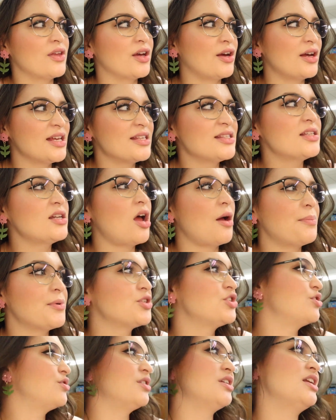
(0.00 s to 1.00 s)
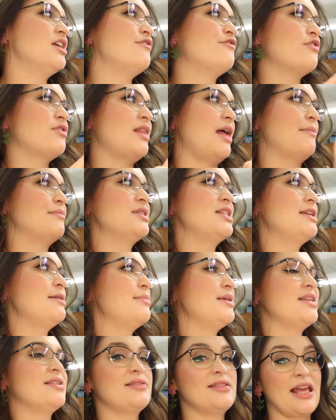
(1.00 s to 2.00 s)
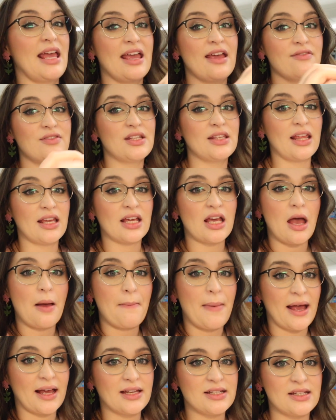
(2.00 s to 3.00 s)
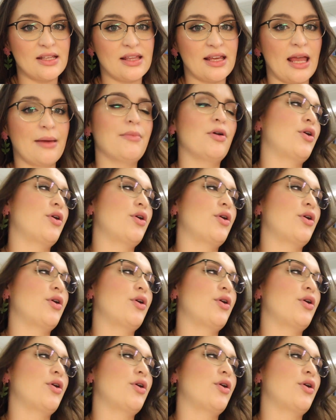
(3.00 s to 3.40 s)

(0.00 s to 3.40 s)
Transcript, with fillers: there is an opportunity for them to be saved and like come back into the game.